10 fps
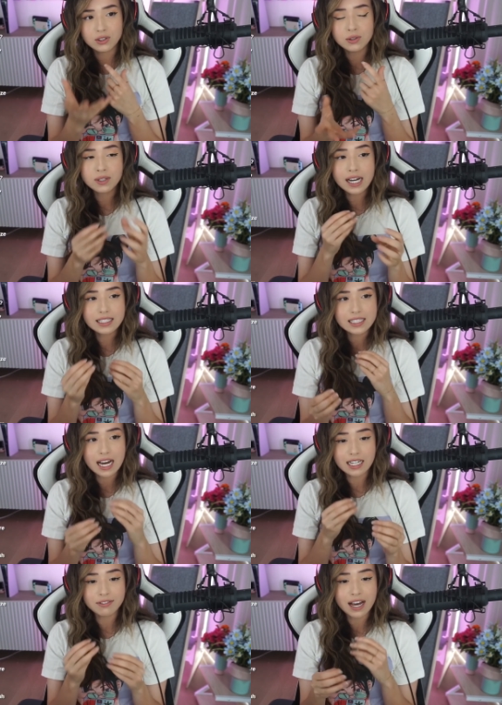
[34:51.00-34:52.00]
Do you guys
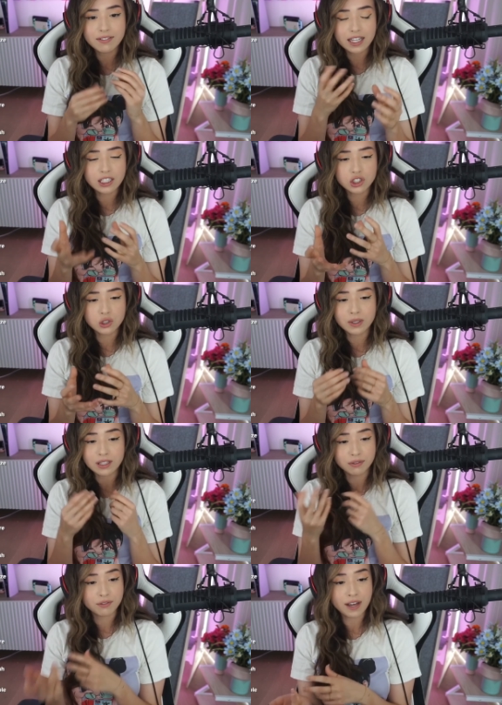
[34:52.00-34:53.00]
kind of have issue
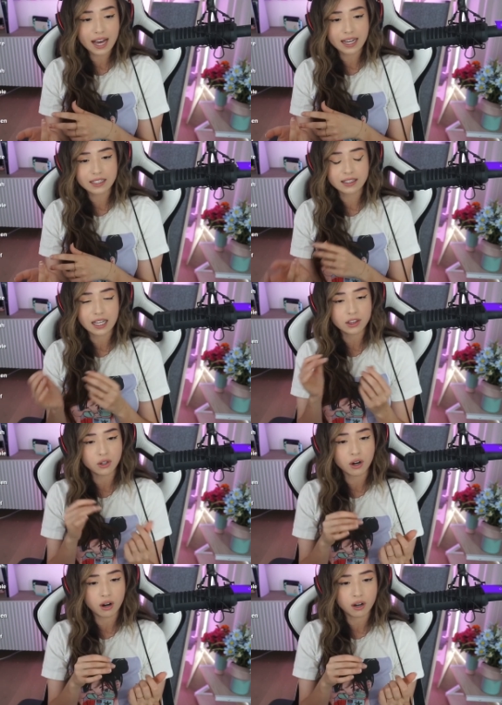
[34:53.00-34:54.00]
with the fact that
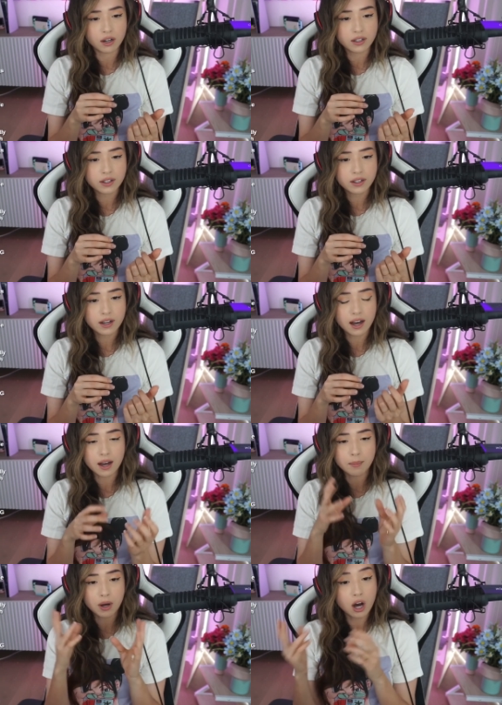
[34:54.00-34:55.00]
there are
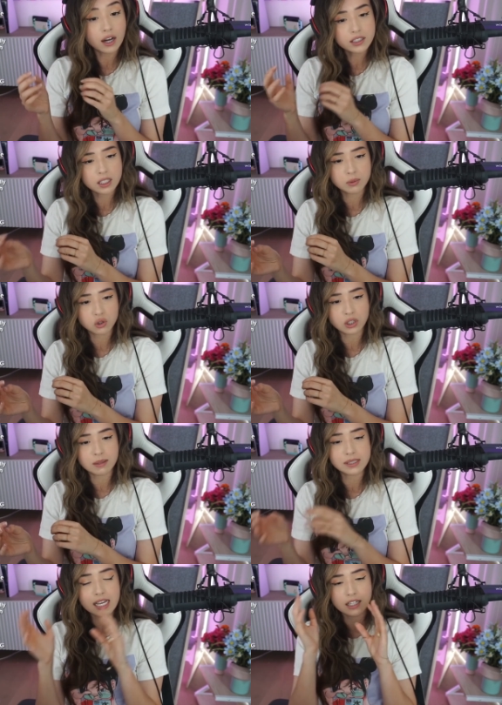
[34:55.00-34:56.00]
hot tub
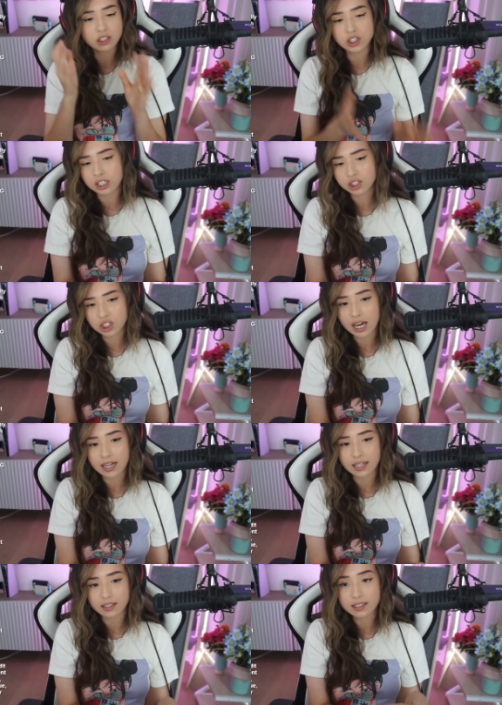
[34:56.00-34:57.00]
streams in a just
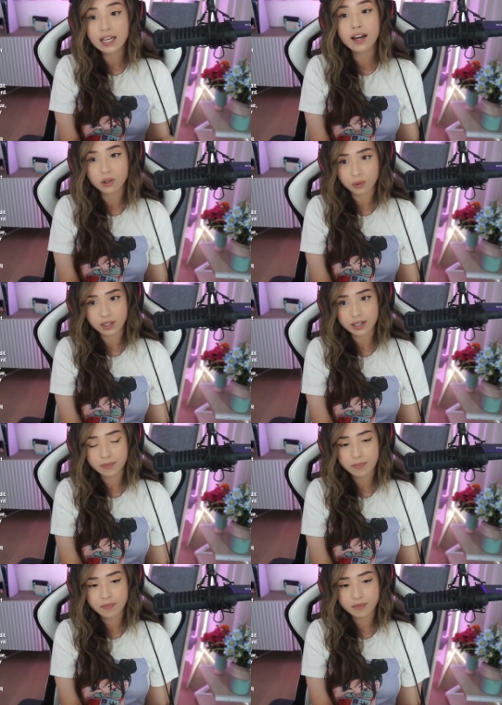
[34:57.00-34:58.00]
chatting category?